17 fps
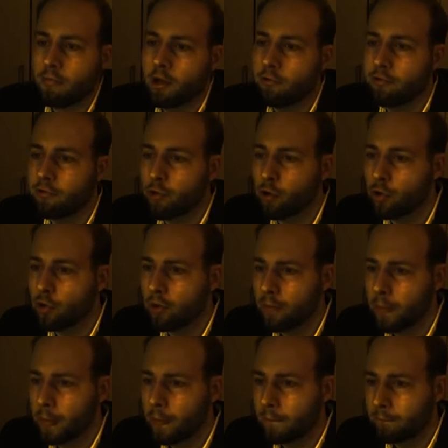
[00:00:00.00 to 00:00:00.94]

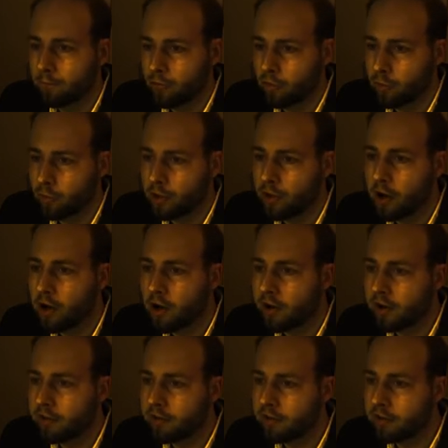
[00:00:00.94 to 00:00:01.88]
For, to an
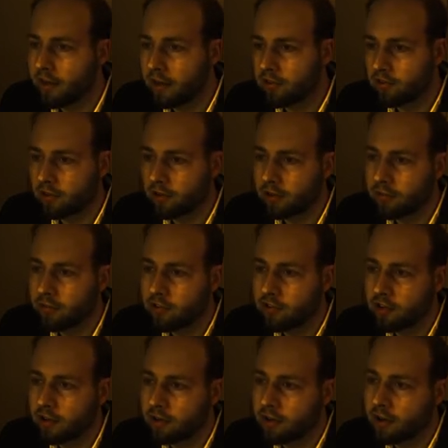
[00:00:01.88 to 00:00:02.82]
eye in the dazzle of the
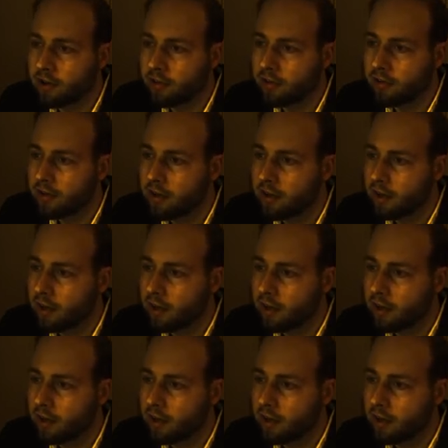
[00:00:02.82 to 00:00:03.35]
sunlight,